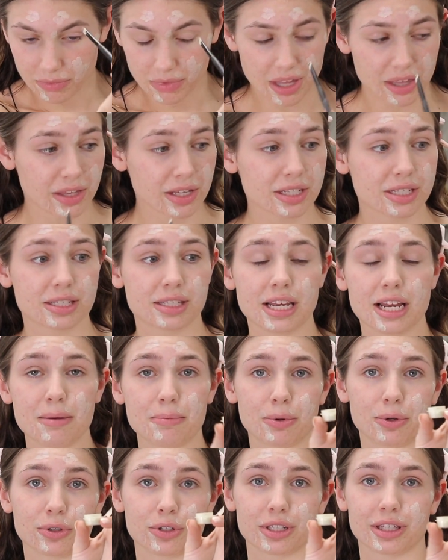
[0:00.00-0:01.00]
This
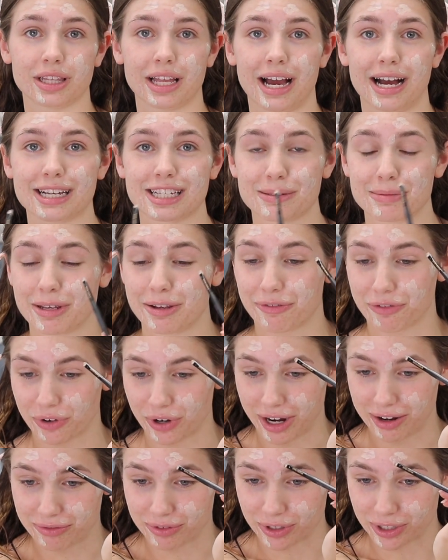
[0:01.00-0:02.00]
sample could last me
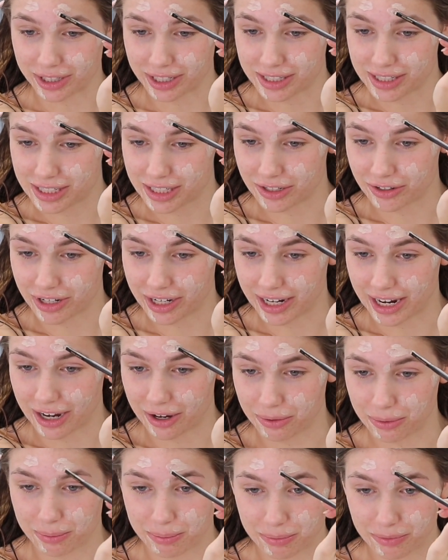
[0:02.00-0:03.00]
forever considering
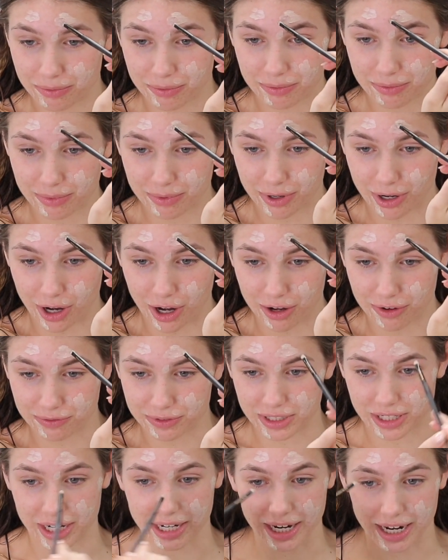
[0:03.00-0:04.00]
how
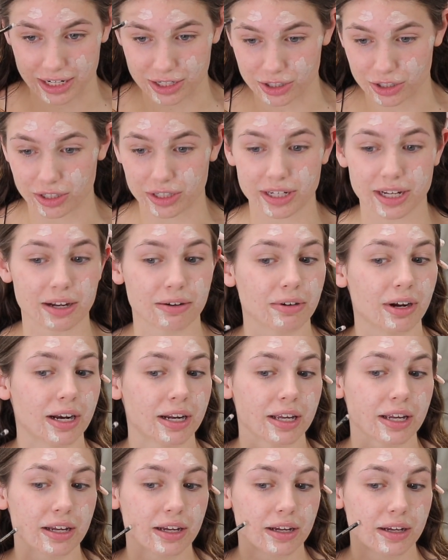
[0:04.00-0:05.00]
often I actually get ready.